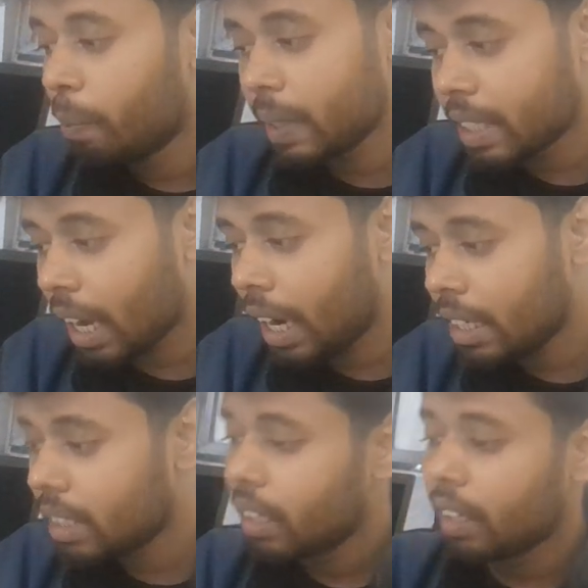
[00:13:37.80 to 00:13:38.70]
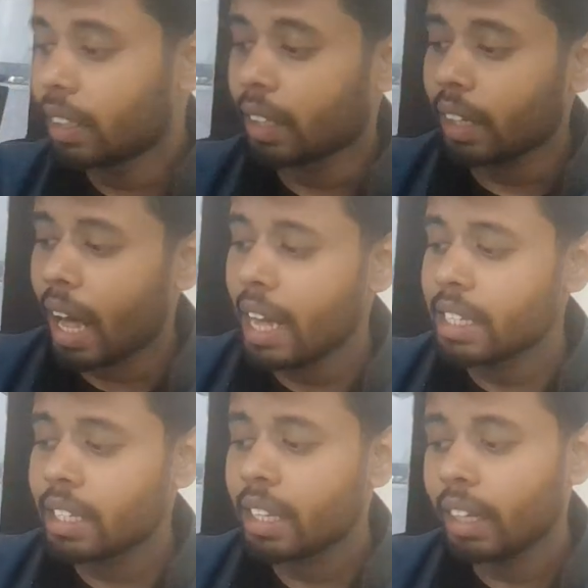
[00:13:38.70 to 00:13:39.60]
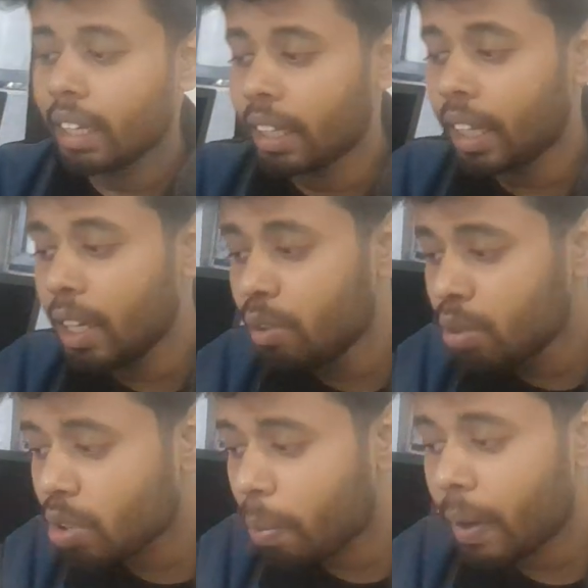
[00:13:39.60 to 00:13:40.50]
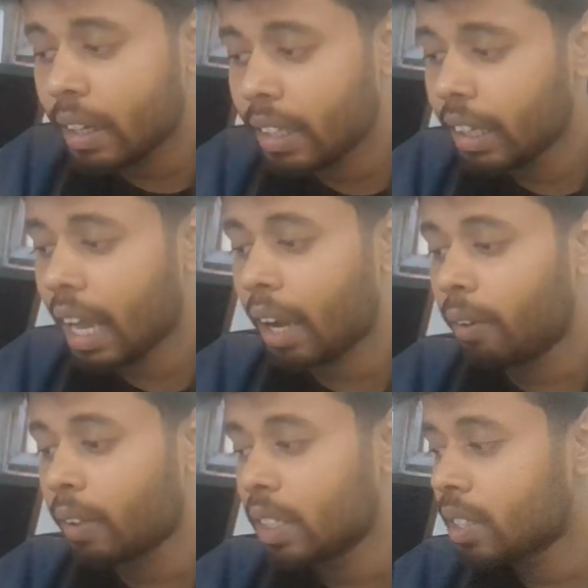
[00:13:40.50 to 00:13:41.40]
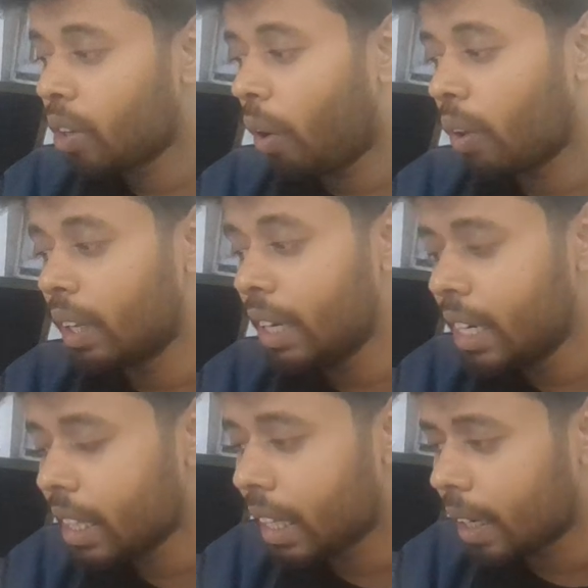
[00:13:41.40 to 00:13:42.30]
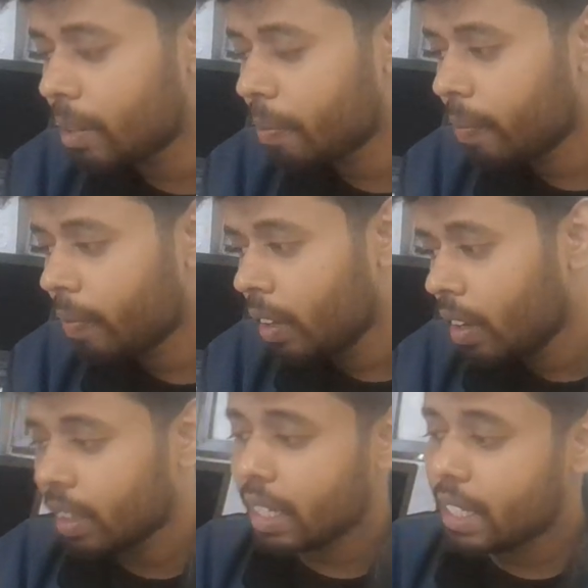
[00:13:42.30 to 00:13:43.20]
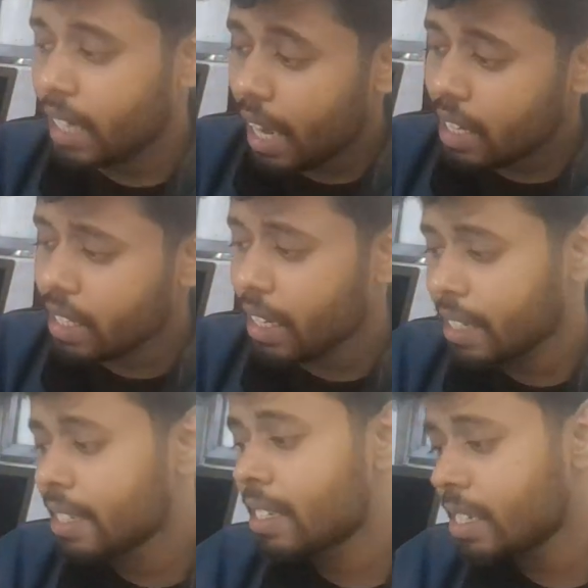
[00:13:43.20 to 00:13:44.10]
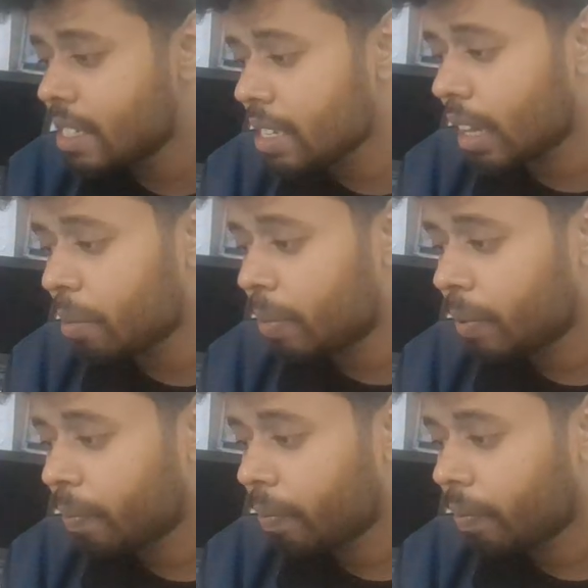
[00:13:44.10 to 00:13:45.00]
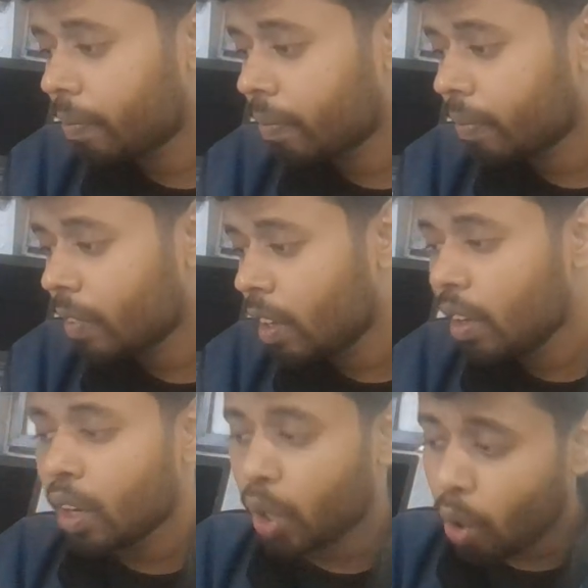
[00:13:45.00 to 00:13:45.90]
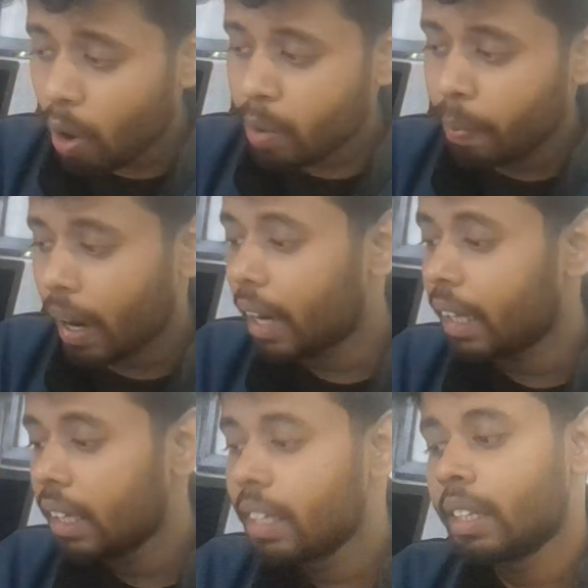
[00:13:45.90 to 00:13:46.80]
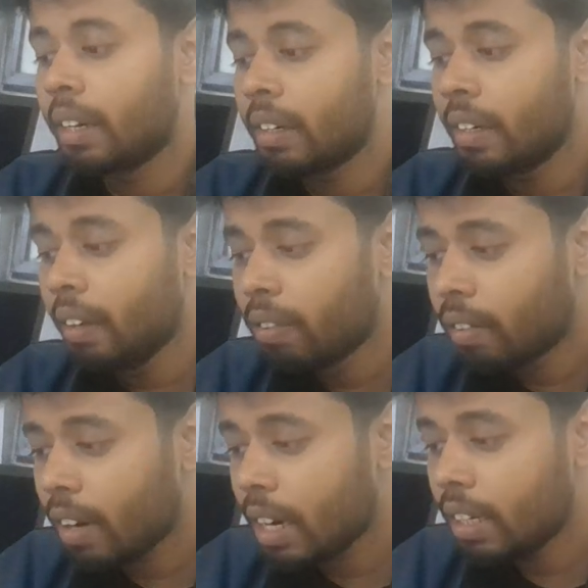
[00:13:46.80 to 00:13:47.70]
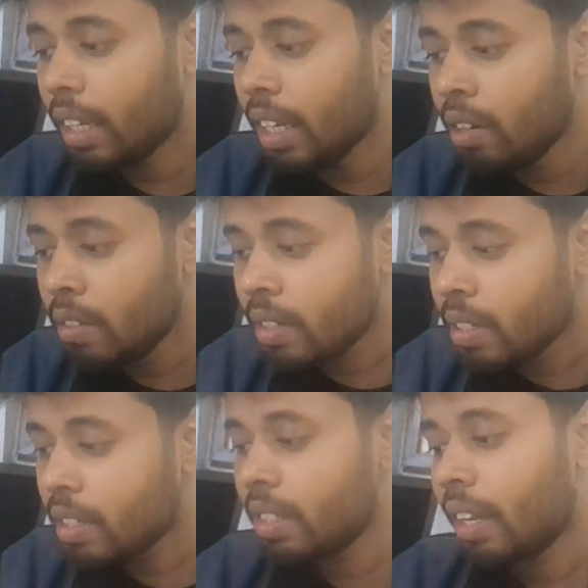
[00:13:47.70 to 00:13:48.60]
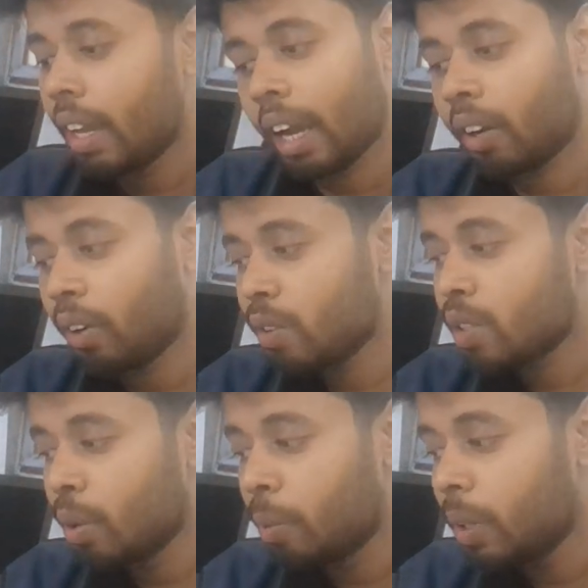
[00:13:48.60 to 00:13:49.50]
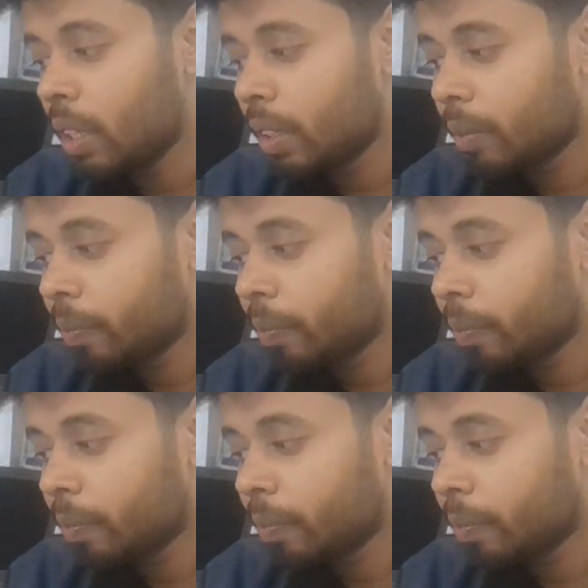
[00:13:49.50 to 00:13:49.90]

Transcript: Besides the rise in use of other languages on the internet, the change in English itself, wrought by the different users across the world,